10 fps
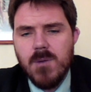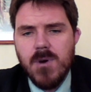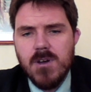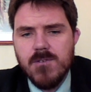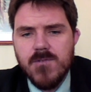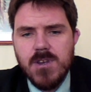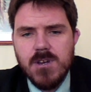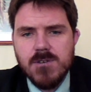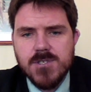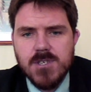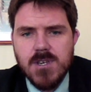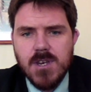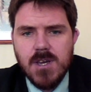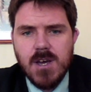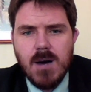one of my other videos
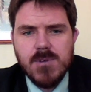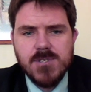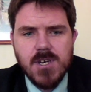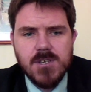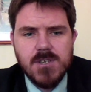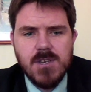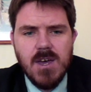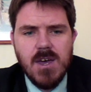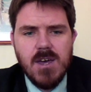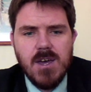in the comment section.